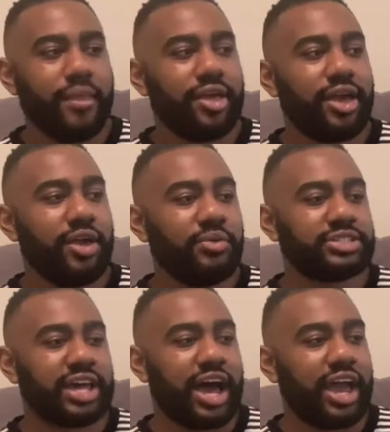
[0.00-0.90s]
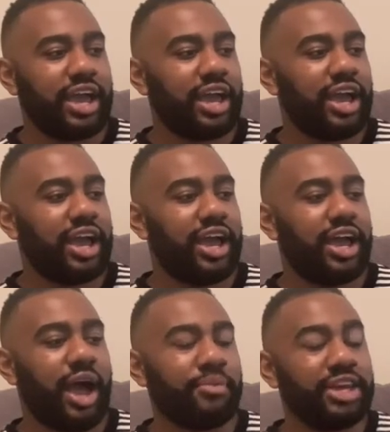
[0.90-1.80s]
he was like,
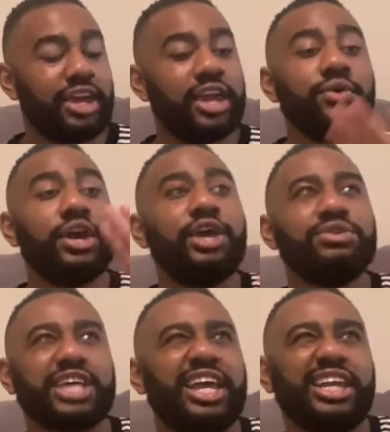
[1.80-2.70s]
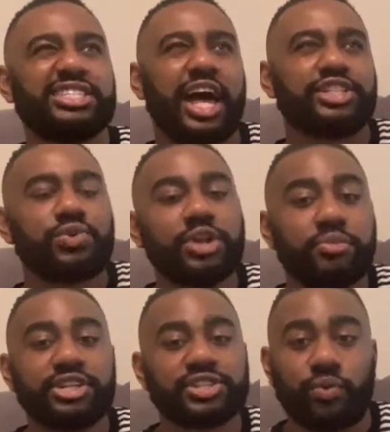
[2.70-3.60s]
he was at least like 20
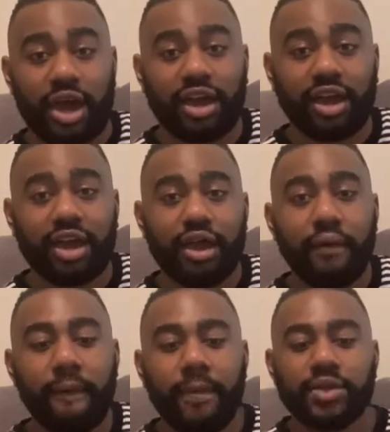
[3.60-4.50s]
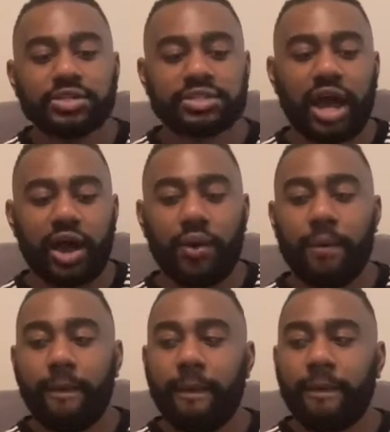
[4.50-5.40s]
minutes away.
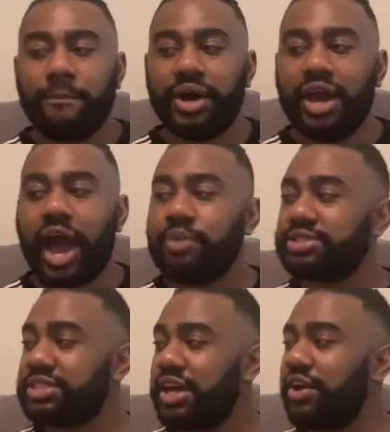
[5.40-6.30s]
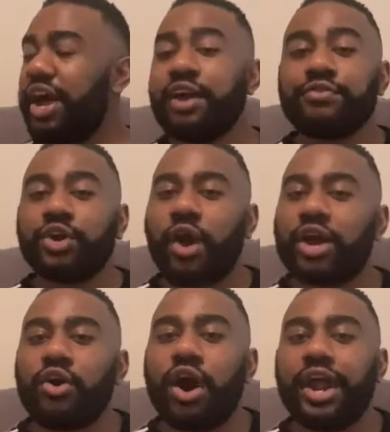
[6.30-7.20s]
So, but I'm still, every gray
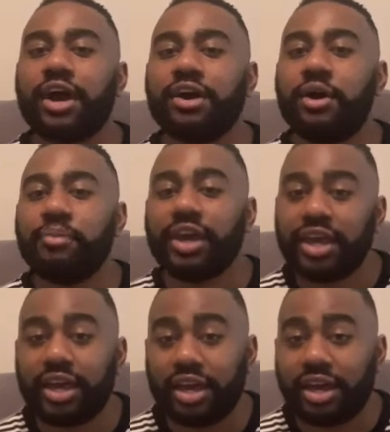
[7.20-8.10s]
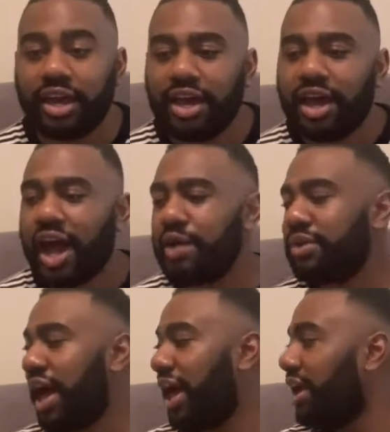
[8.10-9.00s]
car that come in, I'm
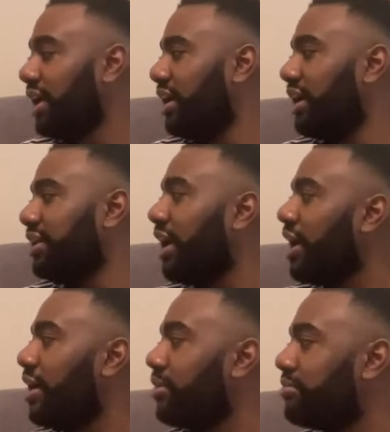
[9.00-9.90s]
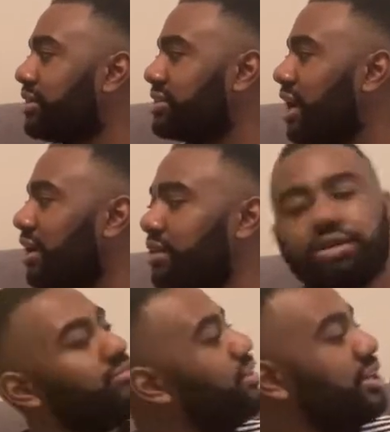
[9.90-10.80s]
like, damn, is that him?
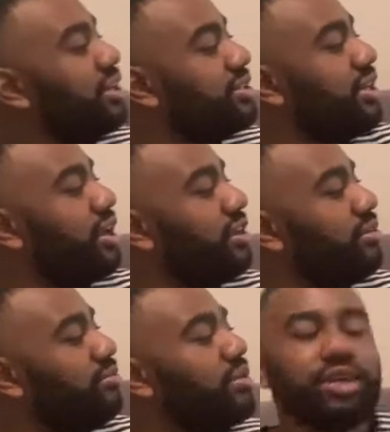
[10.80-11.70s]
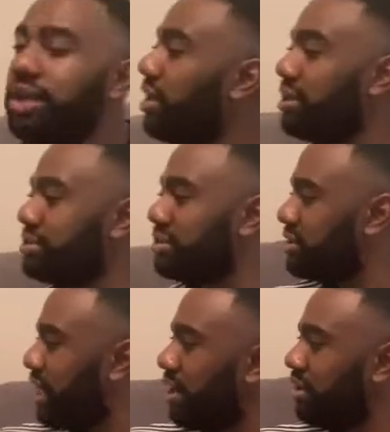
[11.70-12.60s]
Is that him? Is
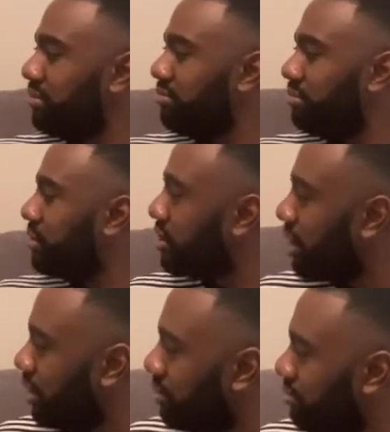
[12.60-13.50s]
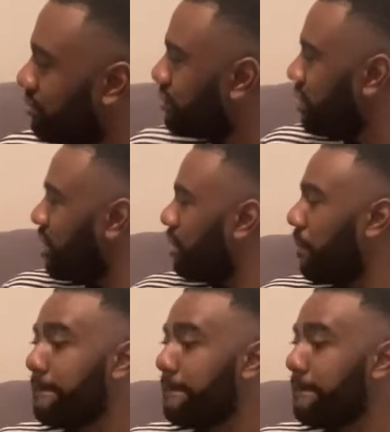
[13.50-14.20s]
that him? Is that him? Is that him?